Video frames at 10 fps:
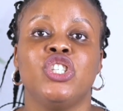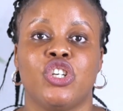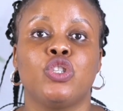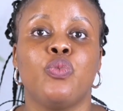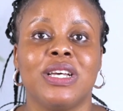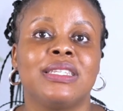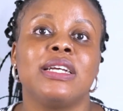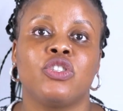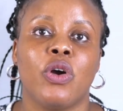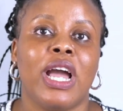She just wants
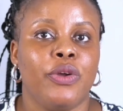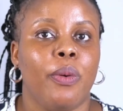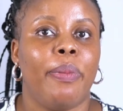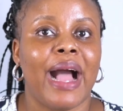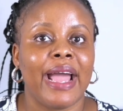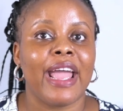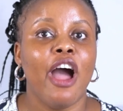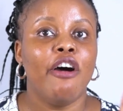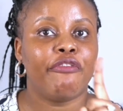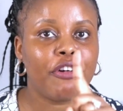that toy and you will buy.
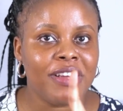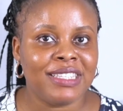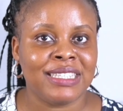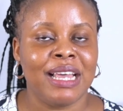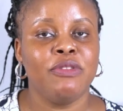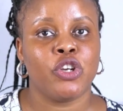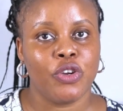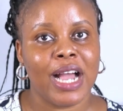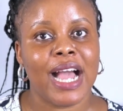For instance, let me show you